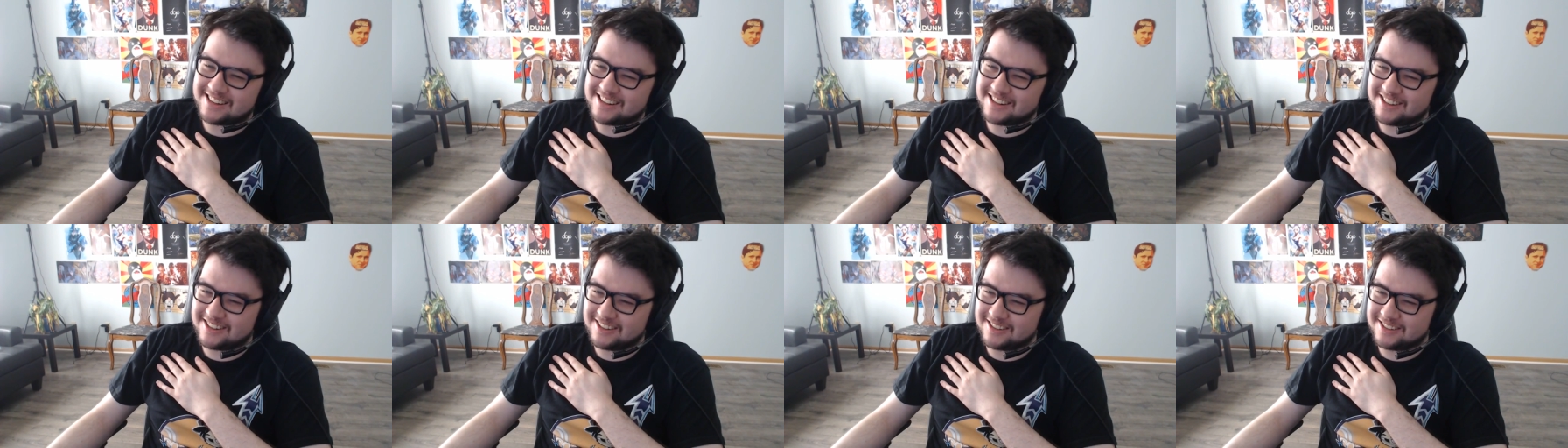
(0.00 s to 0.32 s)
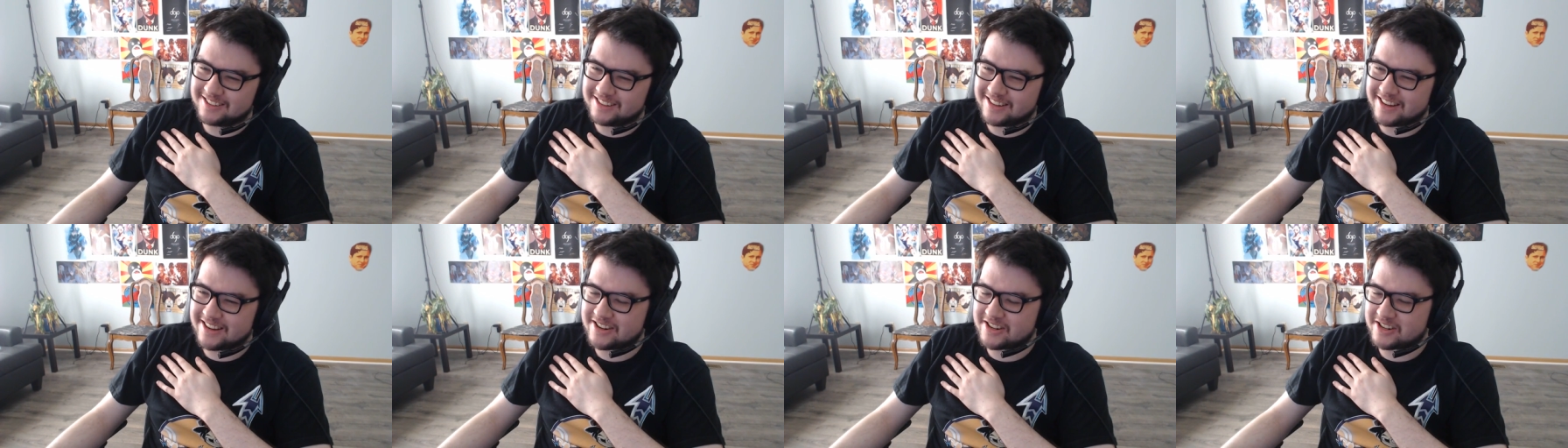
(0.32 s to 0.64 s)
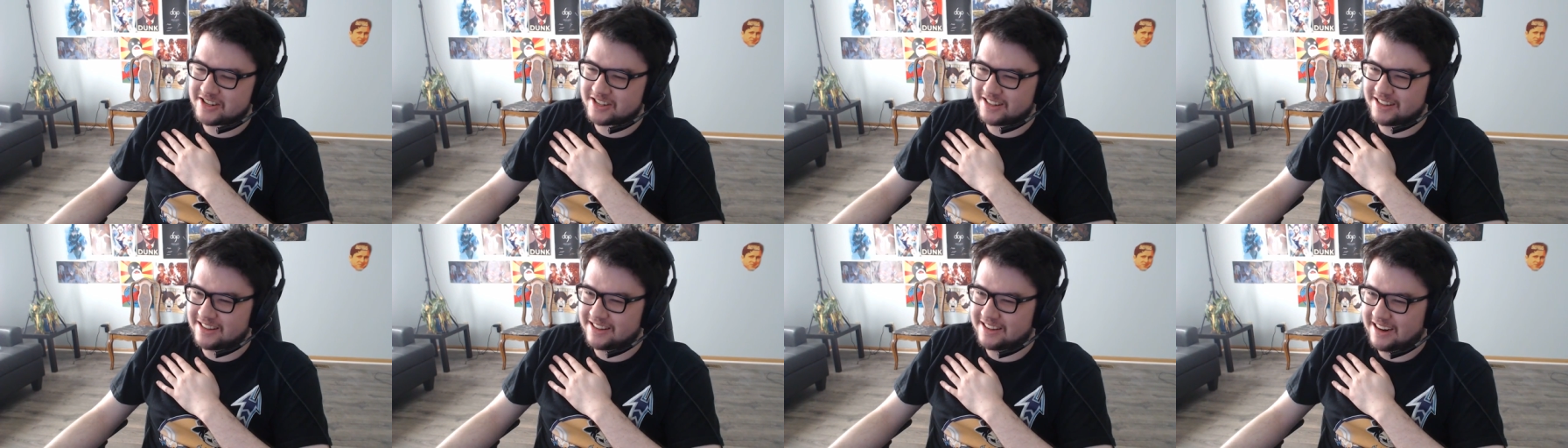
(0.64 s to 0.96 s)
holy
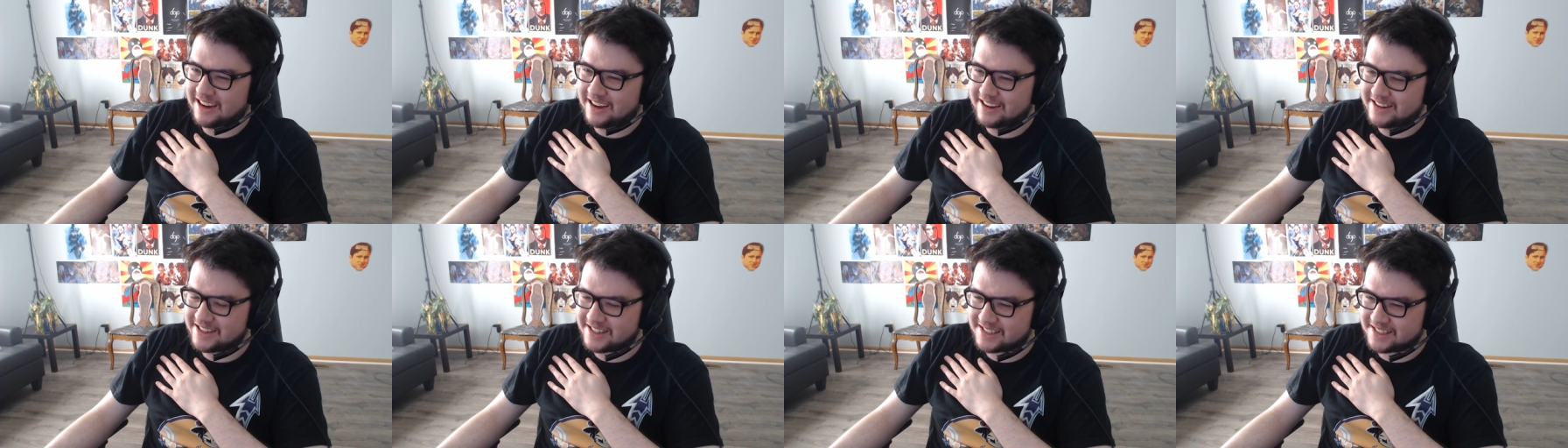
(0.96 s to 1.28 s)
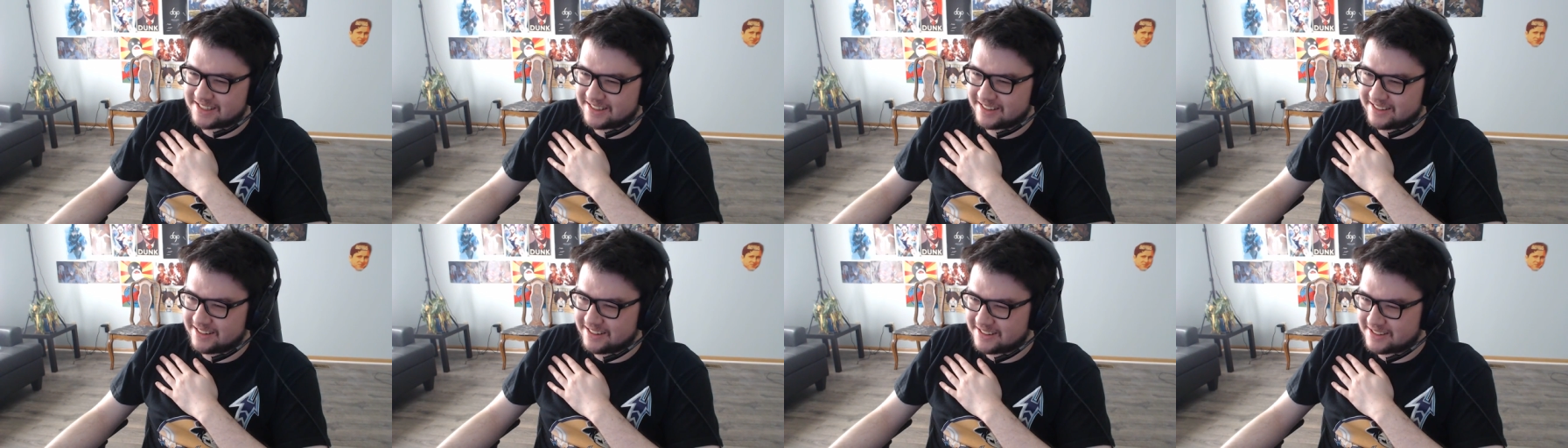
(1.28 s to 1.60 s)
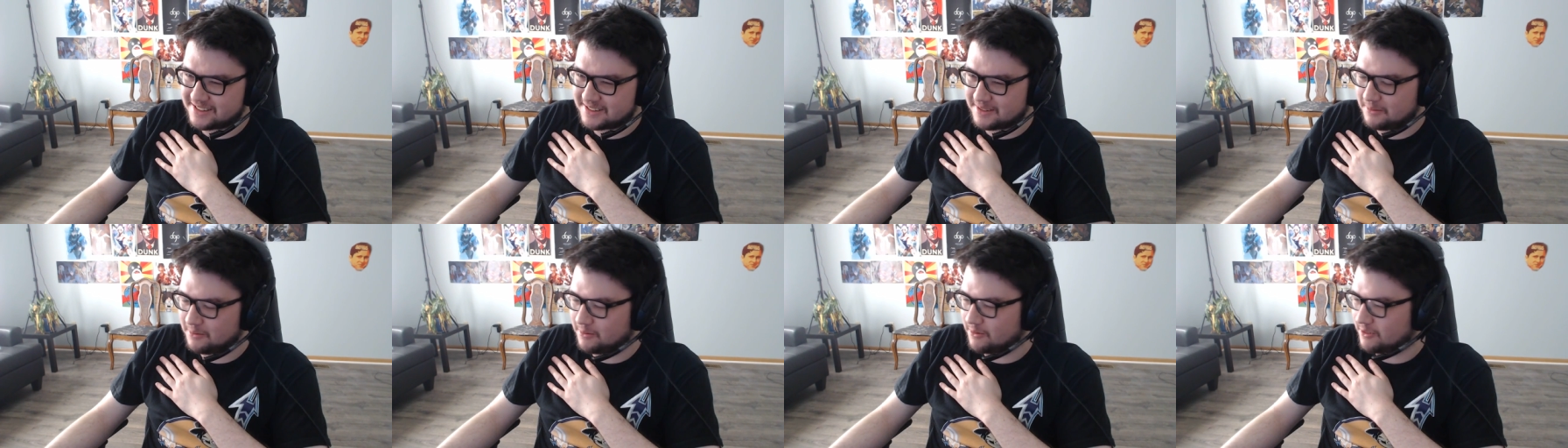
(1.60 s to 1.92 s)
shit, I just needed
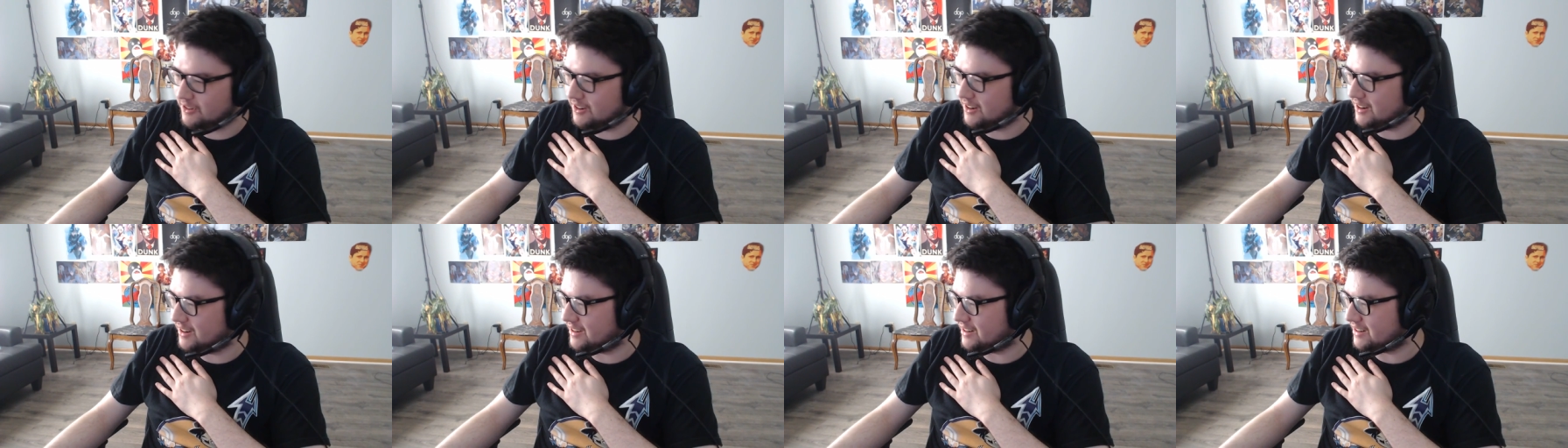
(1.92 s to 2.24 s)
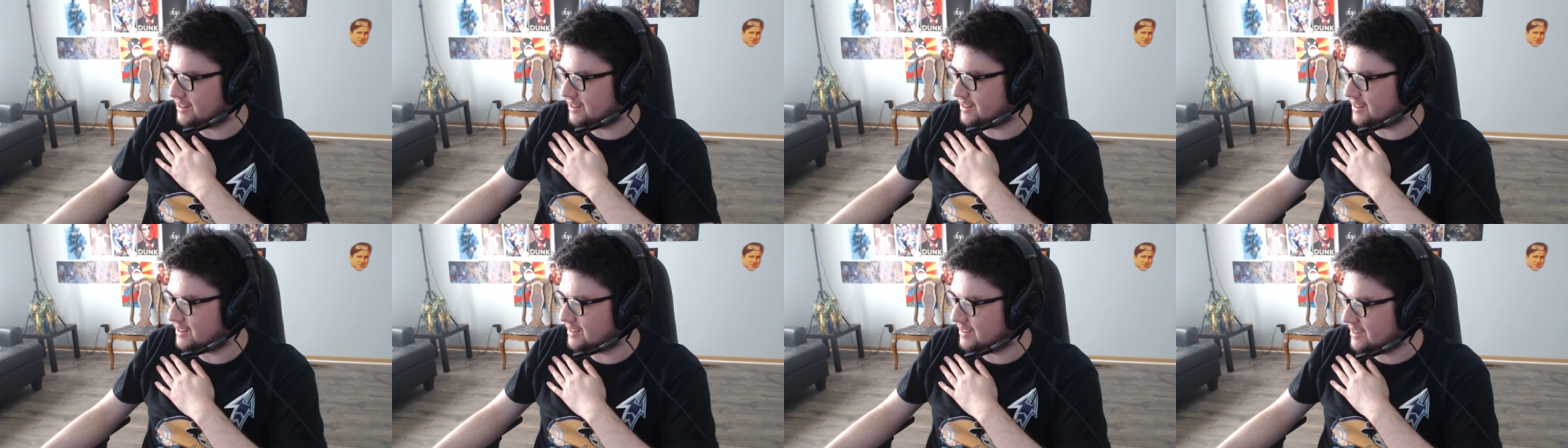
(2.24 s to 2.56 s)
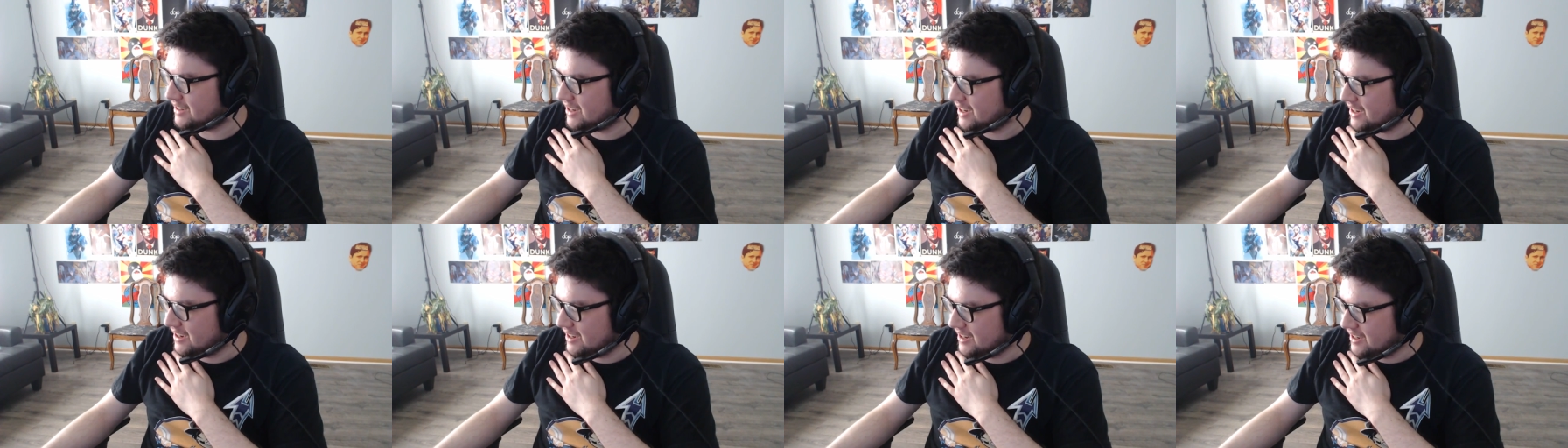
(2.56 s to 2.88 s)
some water
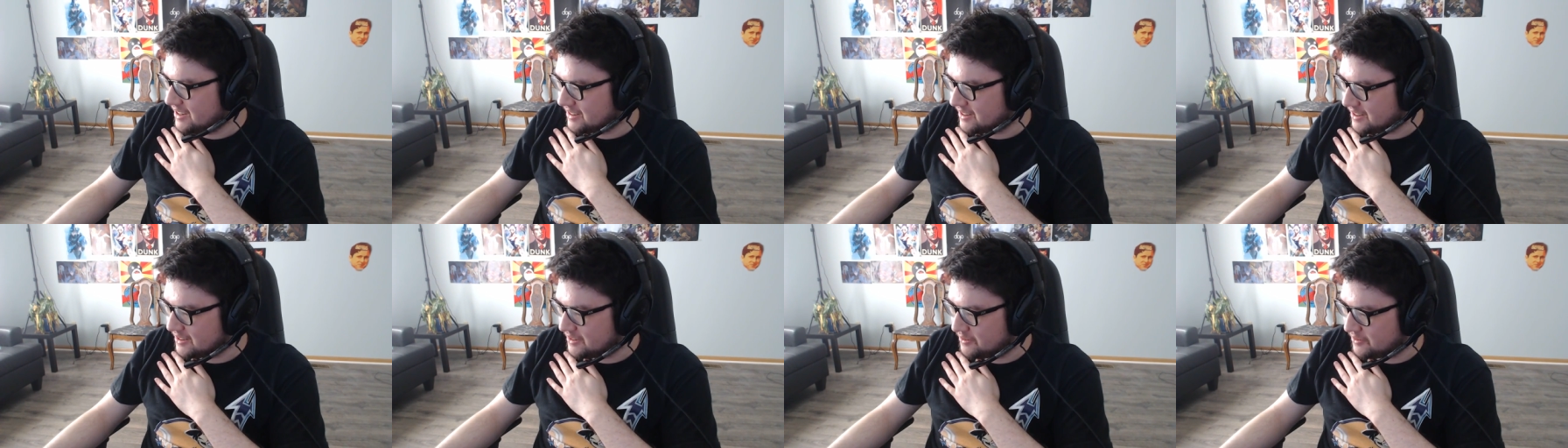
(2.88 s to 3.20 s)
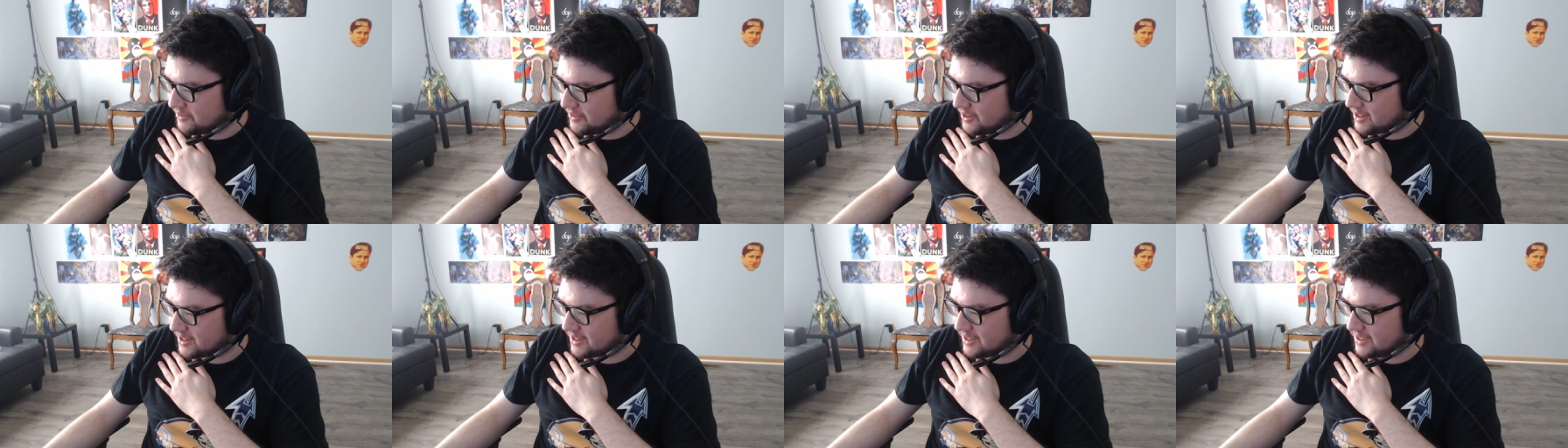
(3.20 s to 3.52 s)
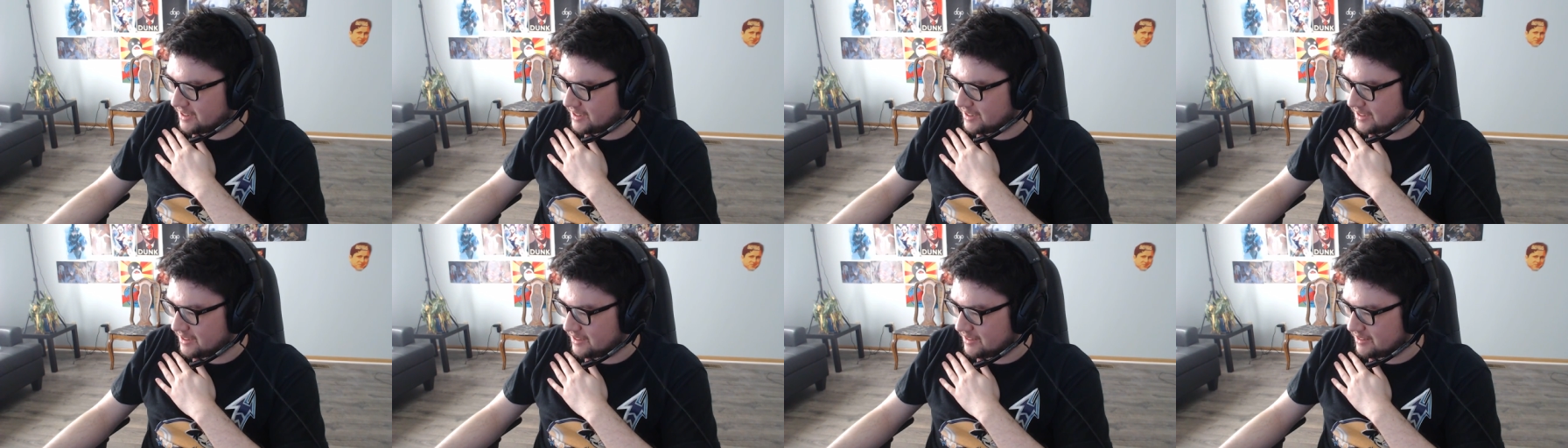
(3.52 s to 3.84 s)
to
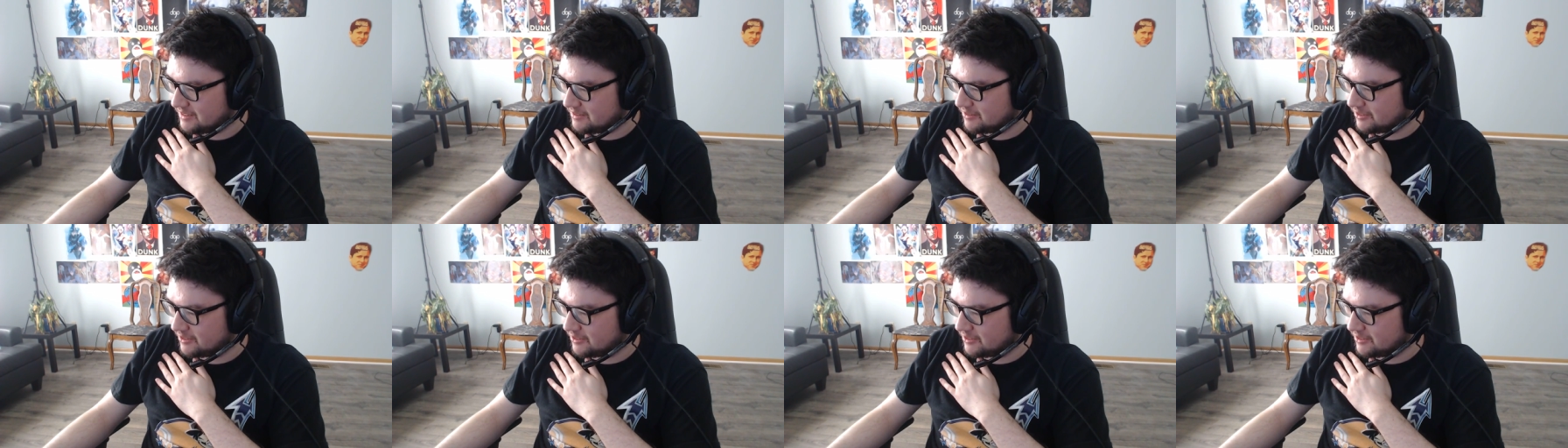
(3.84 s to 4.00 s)
fucking